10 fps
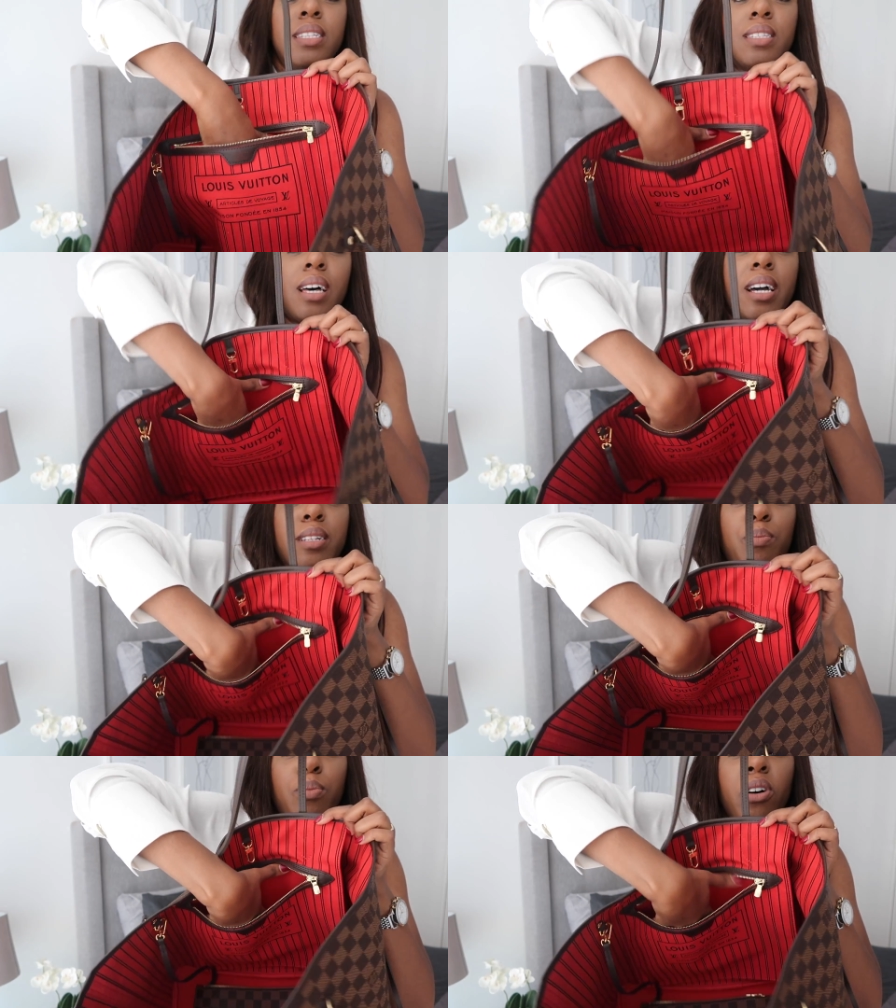
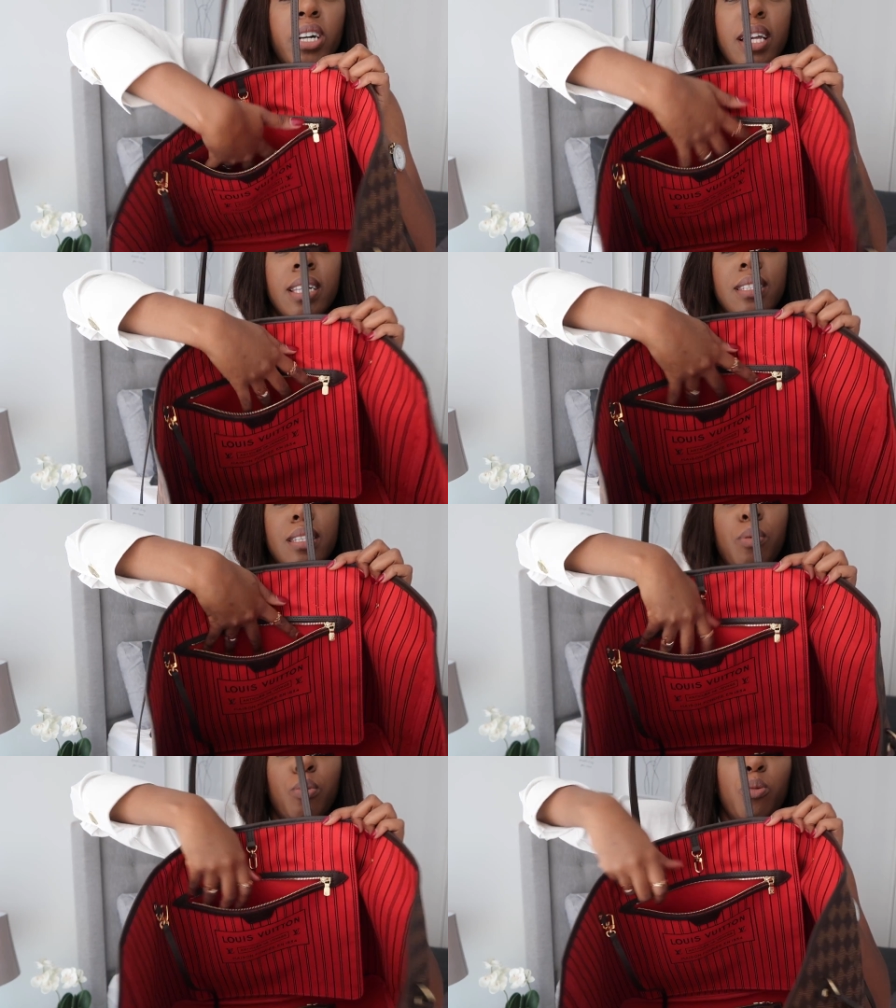inside pocket,
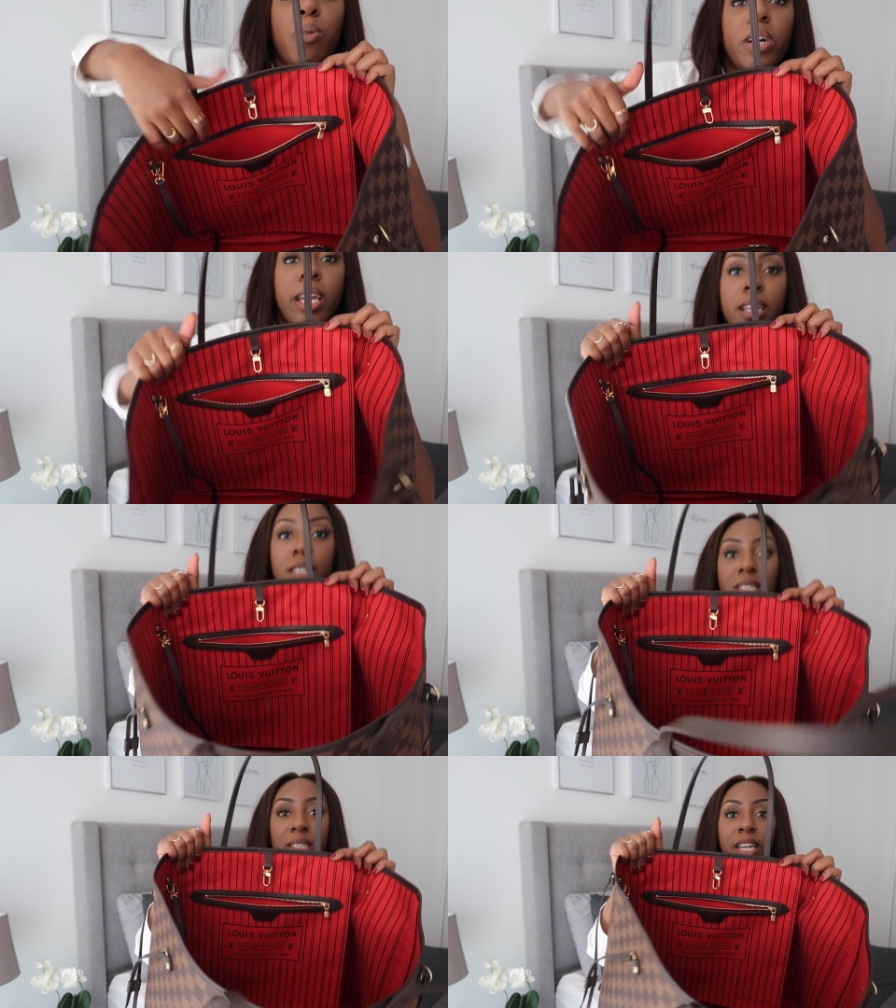zippable
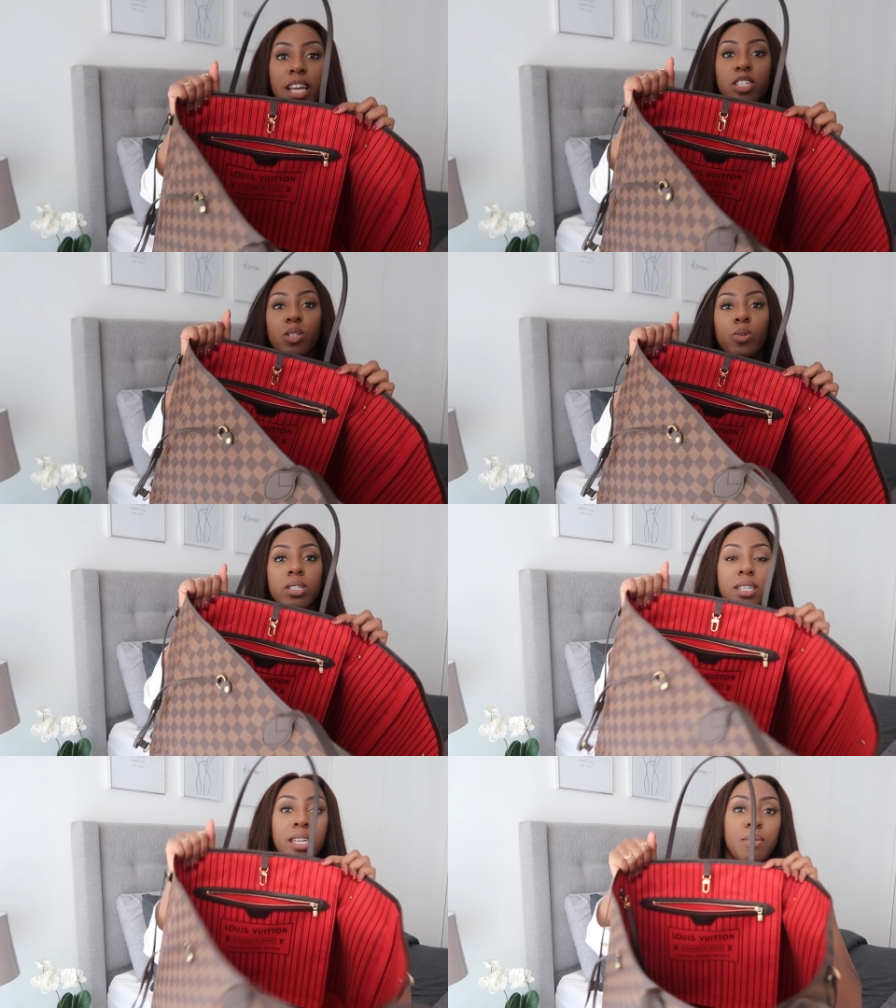pockets in case you
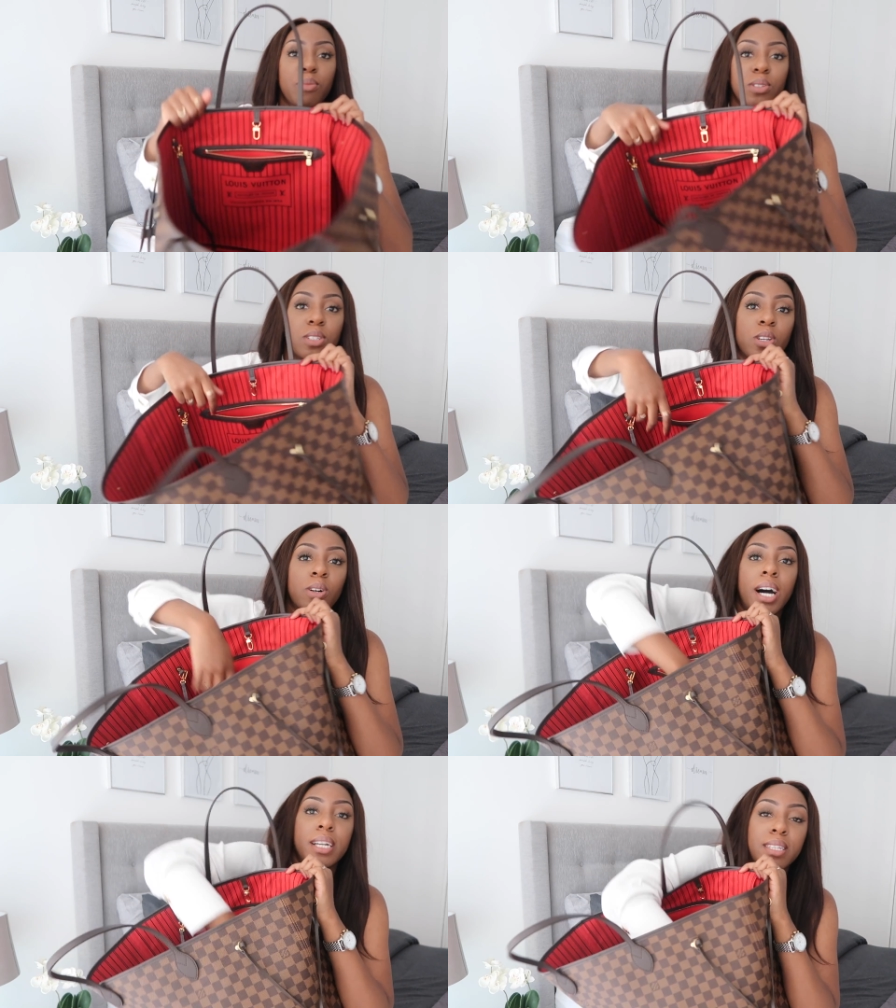want to keep more
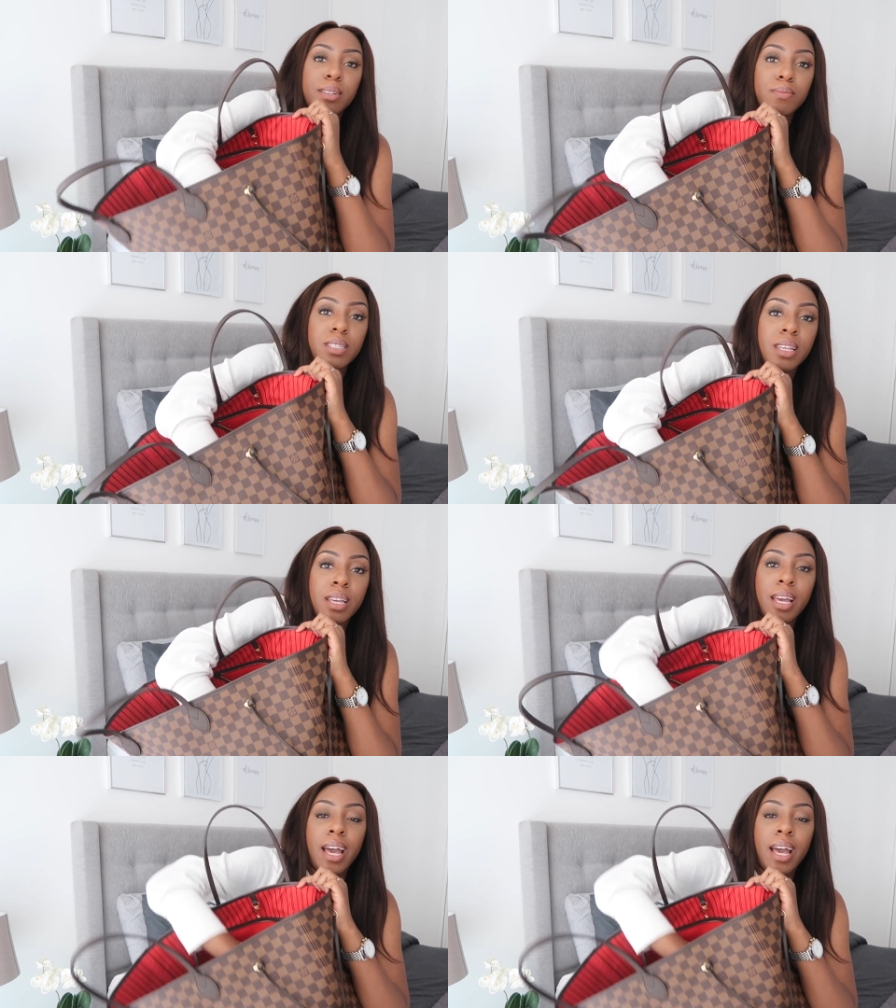secure items,